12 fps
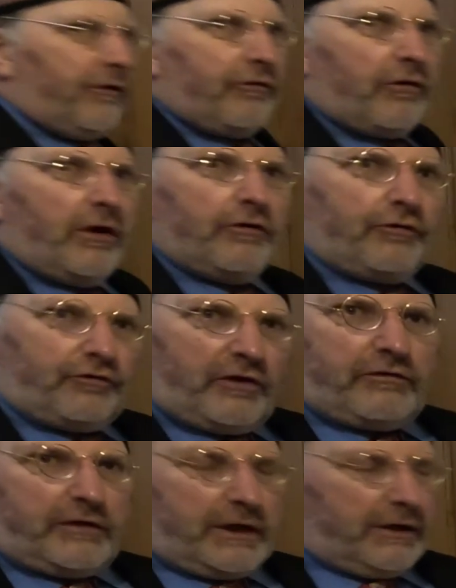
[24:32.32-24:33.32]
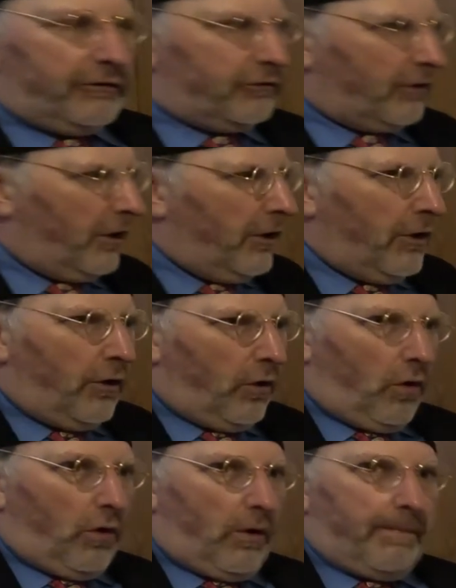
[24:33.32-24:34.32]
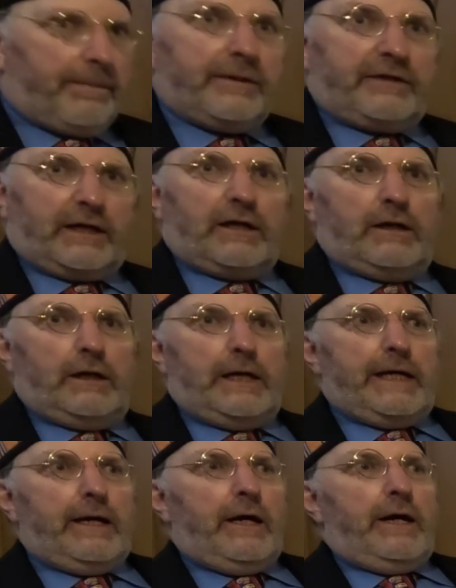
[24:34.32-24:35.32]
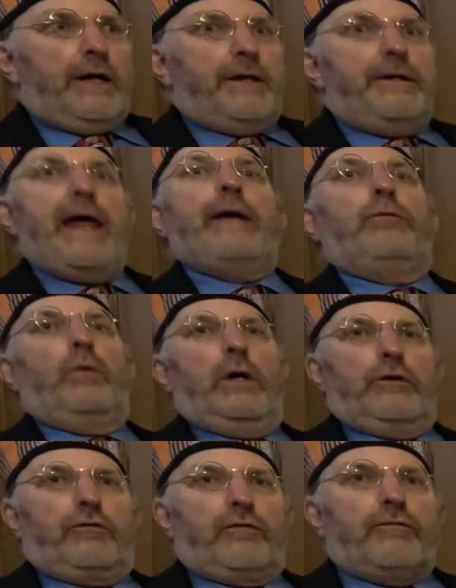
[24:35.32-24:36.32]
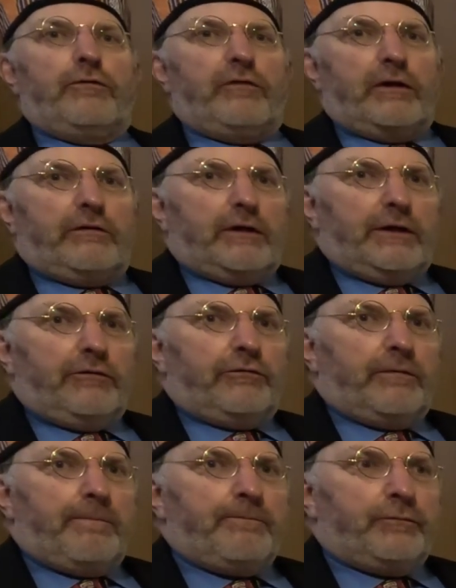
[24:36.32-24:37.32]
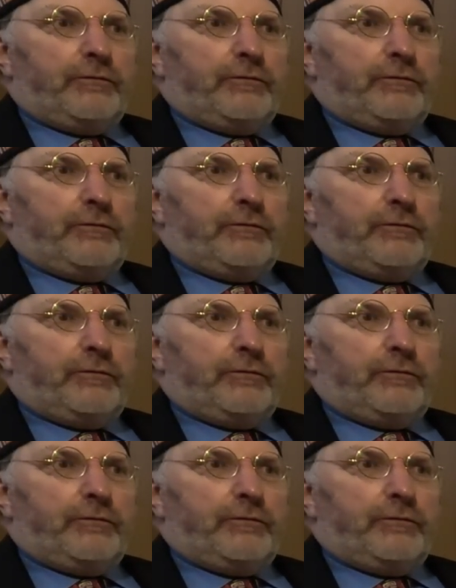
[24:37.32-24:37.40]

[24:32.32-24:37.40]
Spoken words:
is cities, or particularly networks of cities.